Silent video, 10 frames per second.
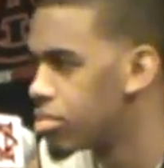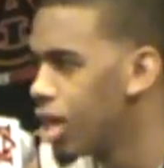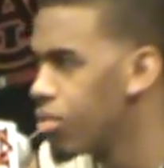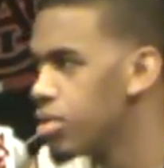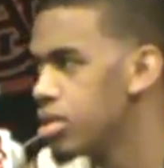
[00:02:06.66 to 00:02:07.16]

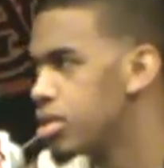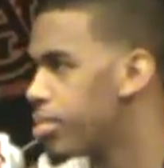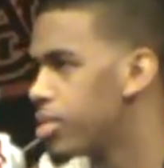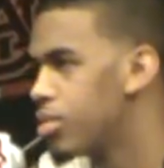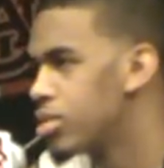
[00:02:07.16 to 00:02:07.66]
Not really. I
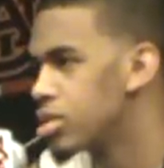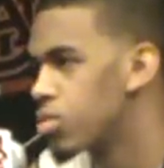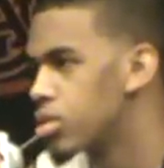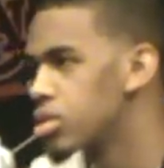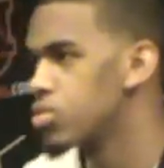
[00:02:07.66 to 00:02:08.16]
mean,
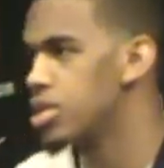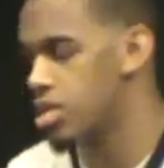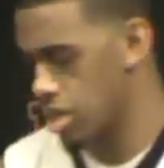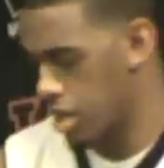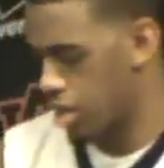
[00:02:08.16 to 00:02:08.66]
once we
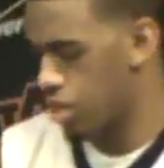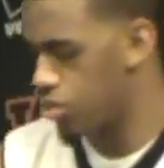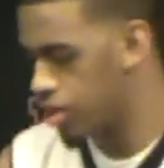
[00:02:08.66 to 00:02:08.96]
you